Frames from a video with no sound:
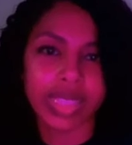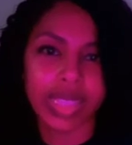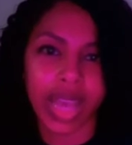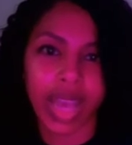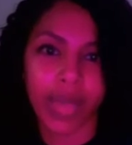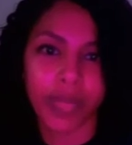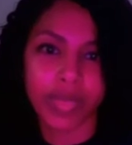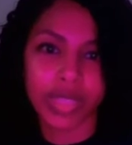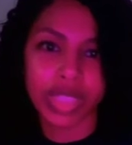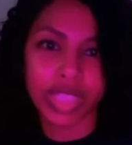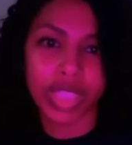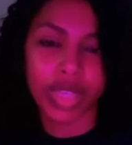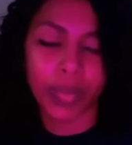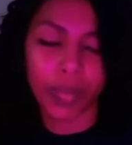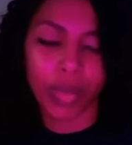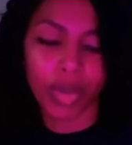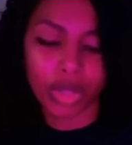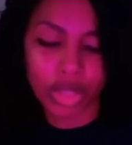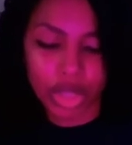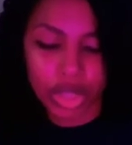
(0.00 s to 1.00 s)
time, is the
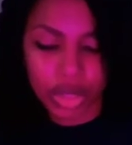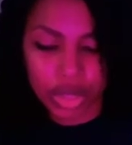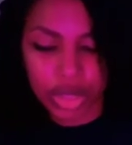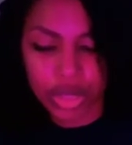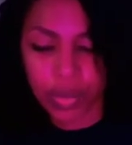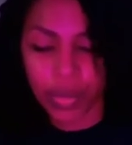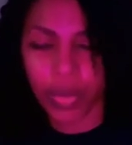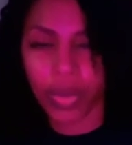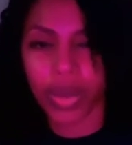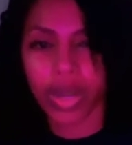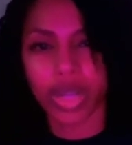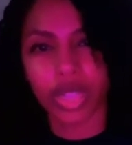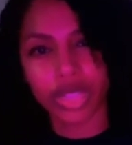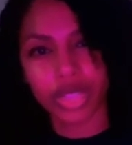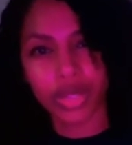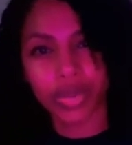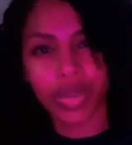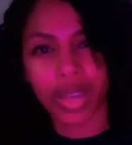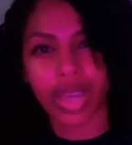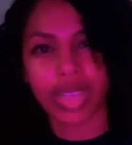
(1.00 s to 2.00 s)
emotional support, is
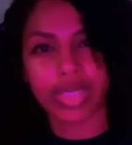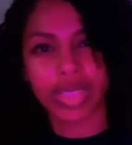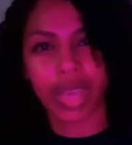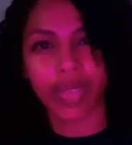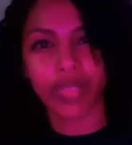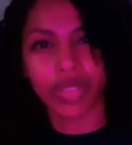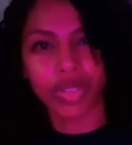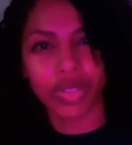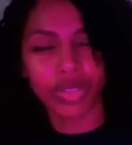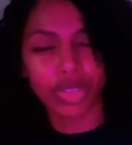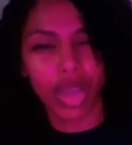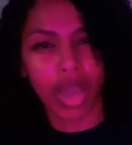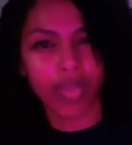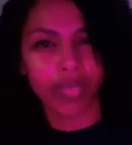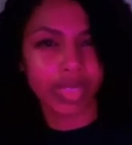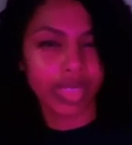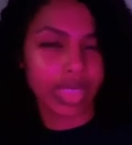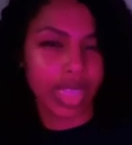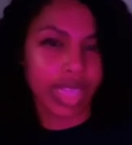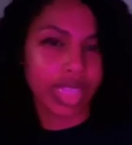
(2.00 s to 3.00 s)
you guys having those
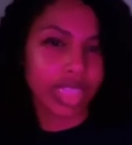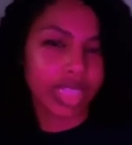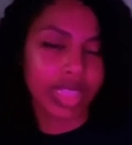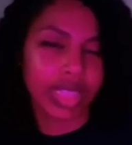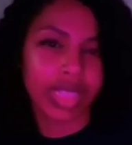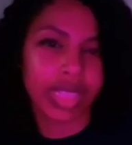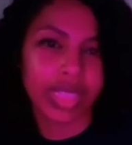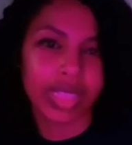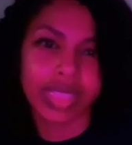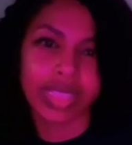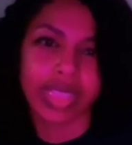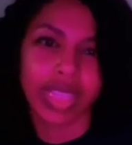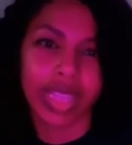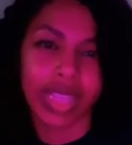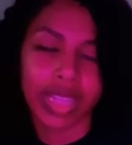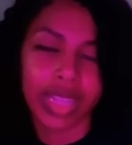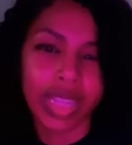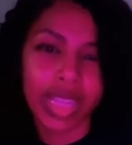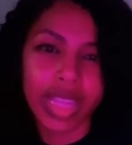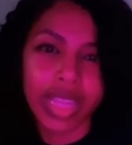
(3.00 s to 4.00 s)
conversations
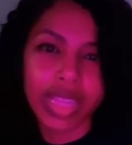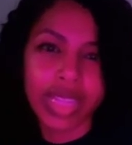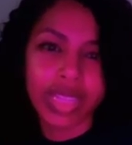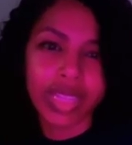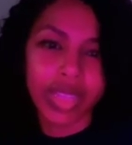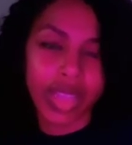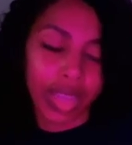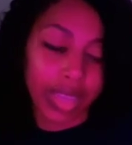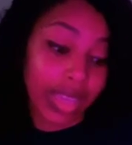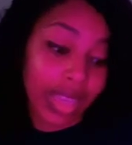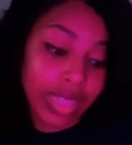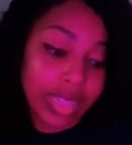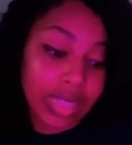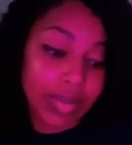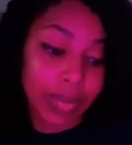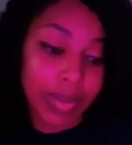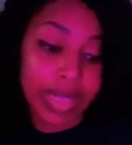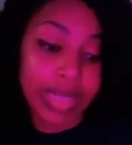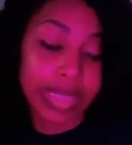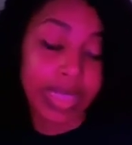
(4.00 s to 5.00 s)
and again
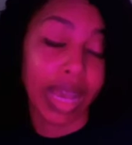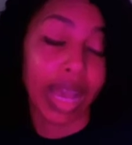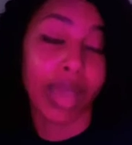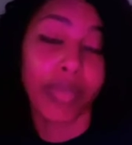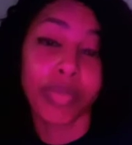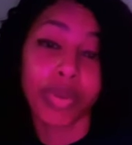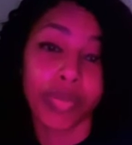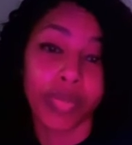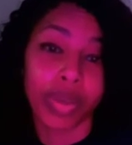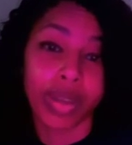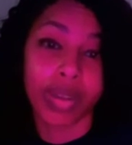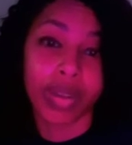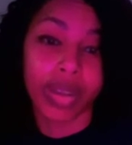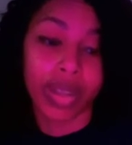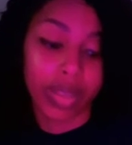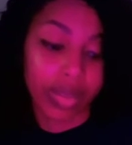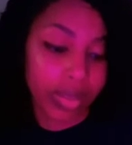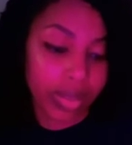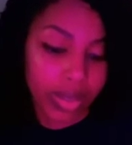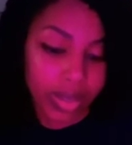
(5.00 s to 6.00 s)
spending time with one
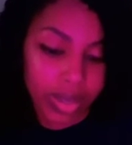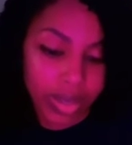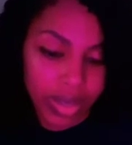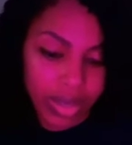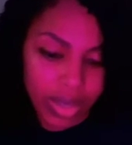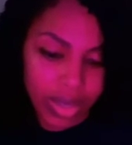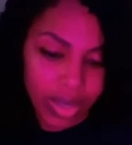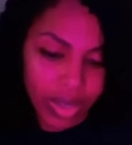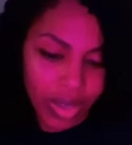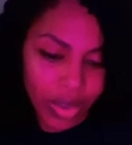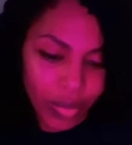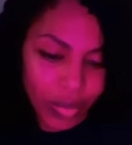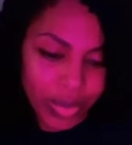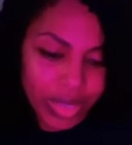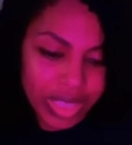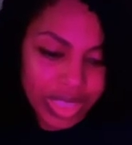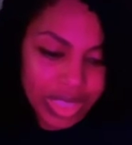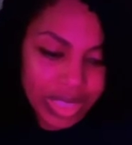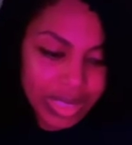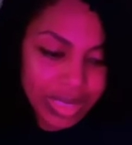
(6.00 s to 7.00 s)
another,
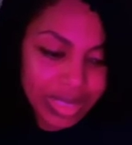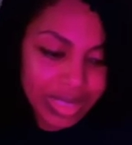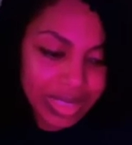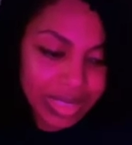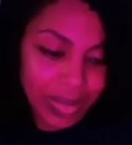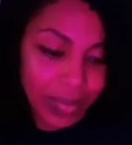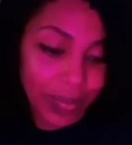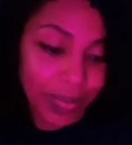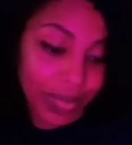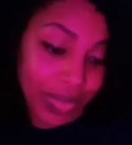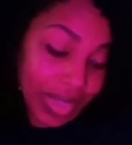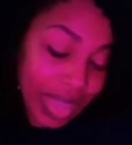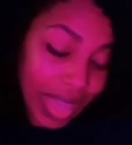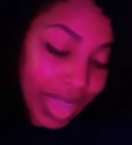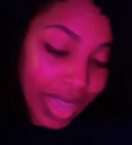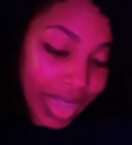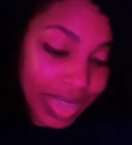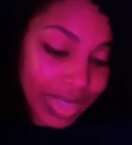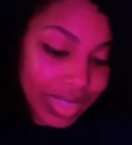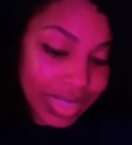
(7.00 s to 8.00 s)
which is,
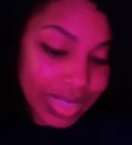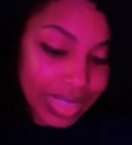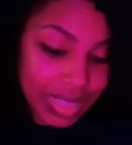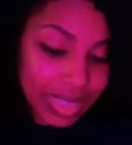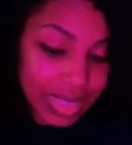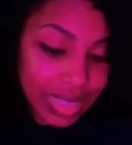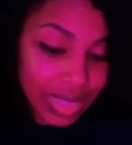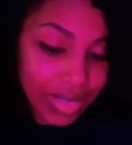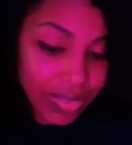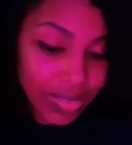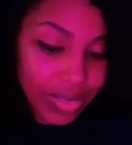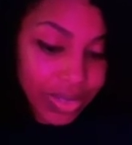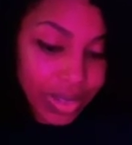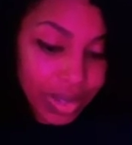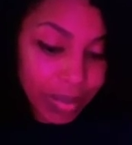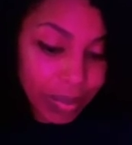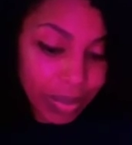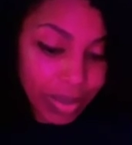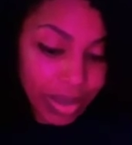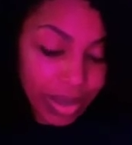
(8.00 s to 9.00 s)
yeah, it's
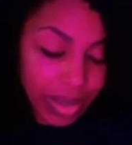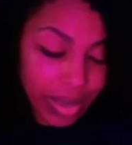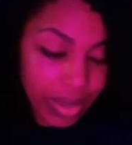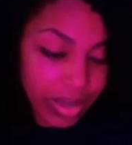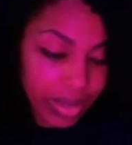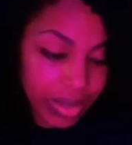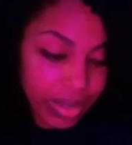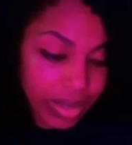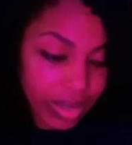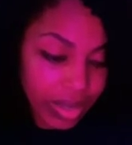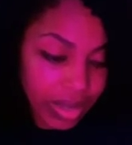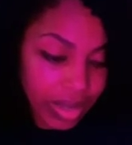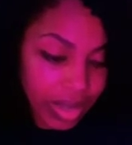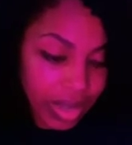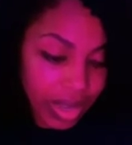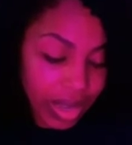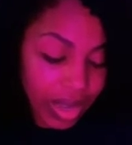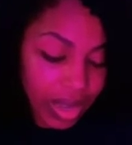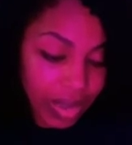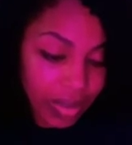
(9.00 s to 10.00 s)
different, but
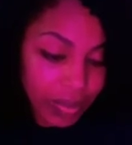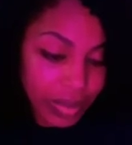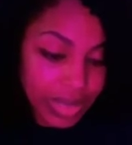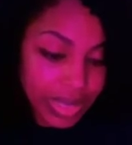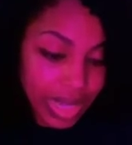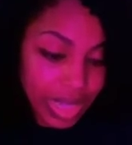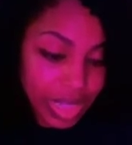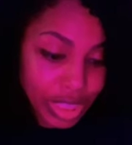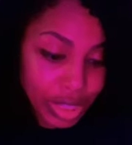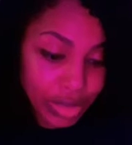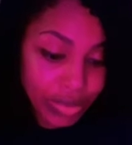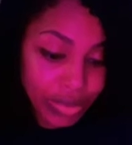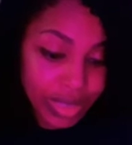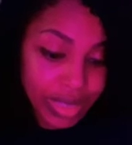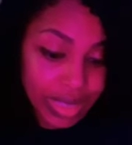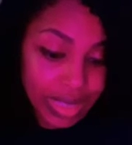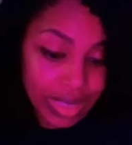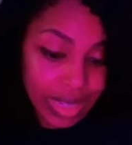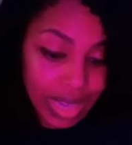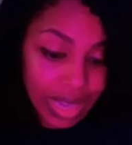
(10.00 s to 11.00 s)
it's actually
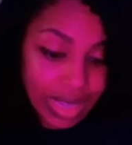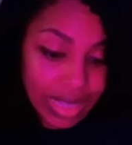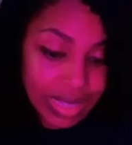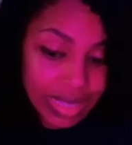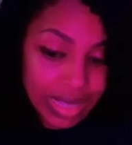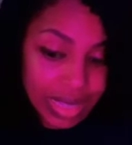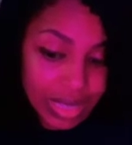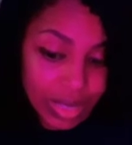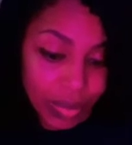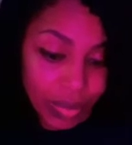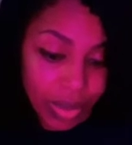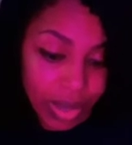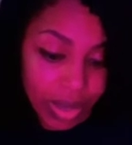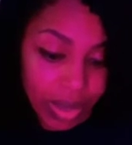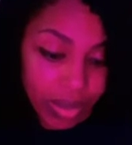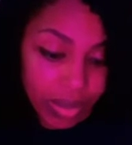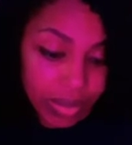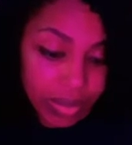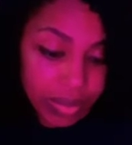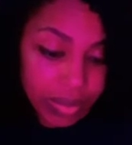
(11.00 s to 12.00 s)
really nice as
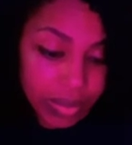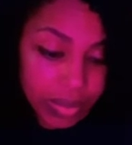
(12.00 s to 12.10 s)
well.